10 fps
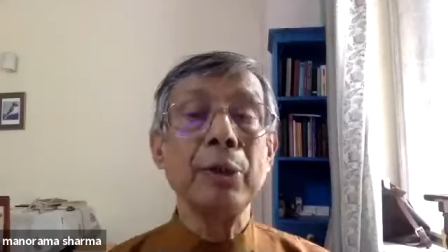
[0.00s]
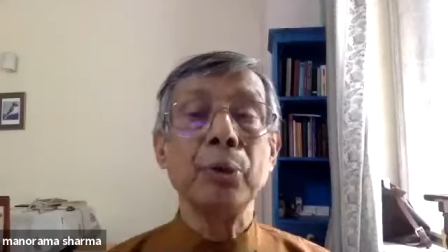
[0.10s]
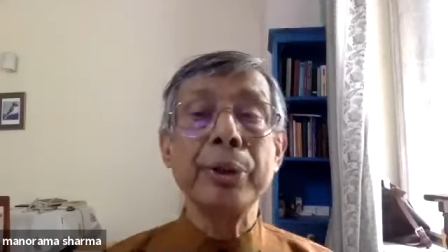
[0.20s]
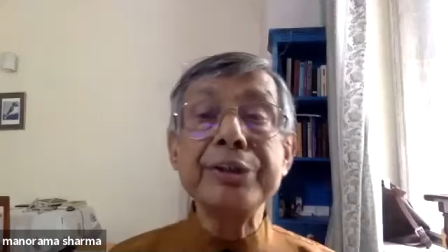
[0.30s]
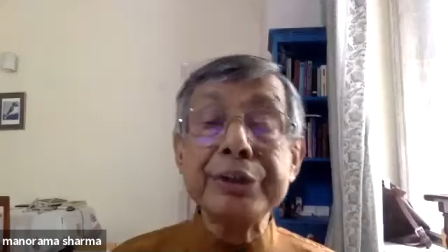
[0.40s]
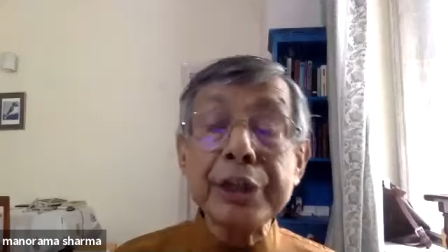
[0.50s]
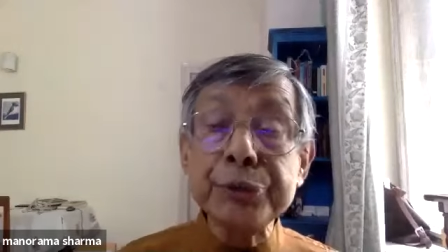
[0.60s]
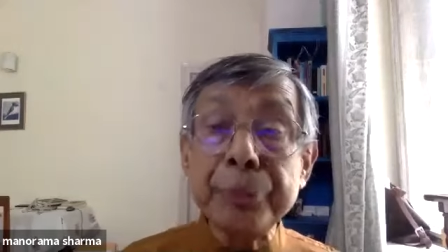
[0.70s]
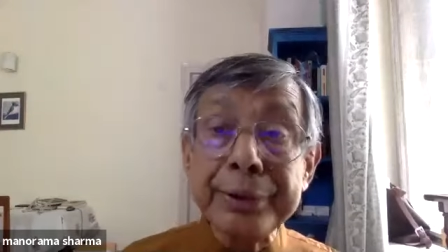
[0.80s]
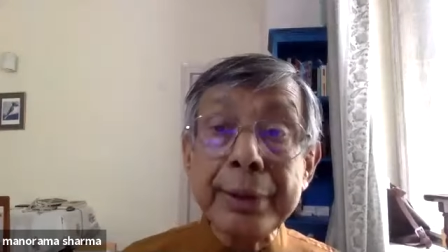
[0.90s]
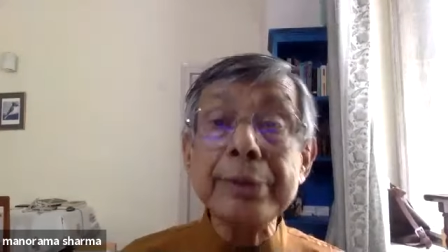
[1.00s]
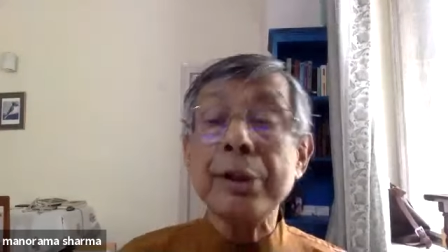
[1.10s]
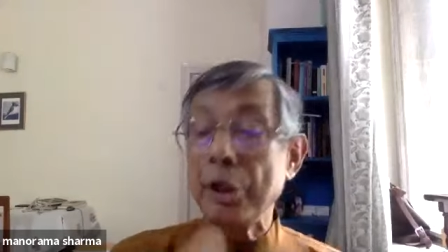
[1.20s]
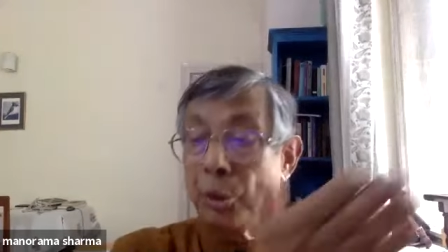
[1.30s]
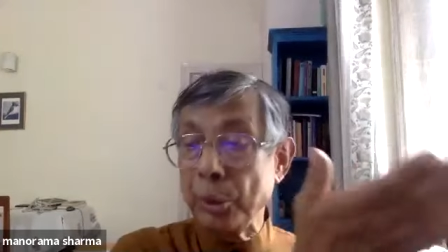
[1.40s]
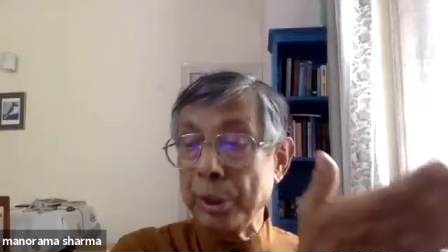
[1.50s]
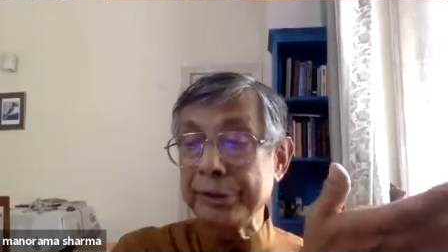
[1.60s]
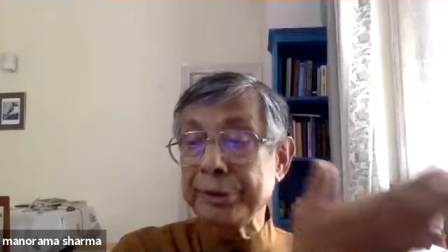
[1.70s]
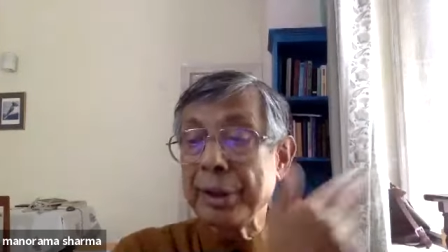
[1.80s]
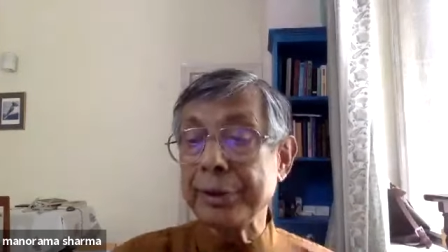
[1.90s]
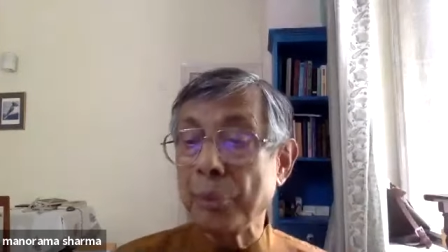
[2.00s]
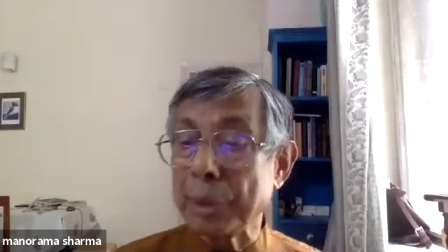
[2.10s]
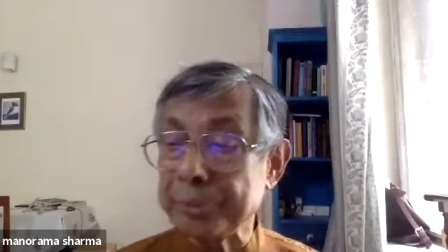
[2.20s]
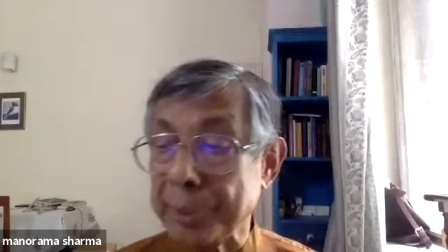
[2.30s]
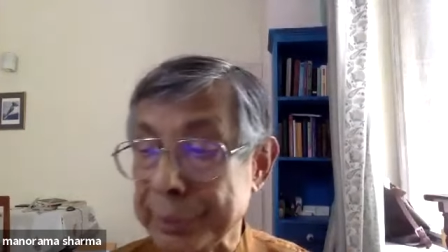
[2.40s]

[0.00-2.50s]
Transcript: What 6%, What 31%.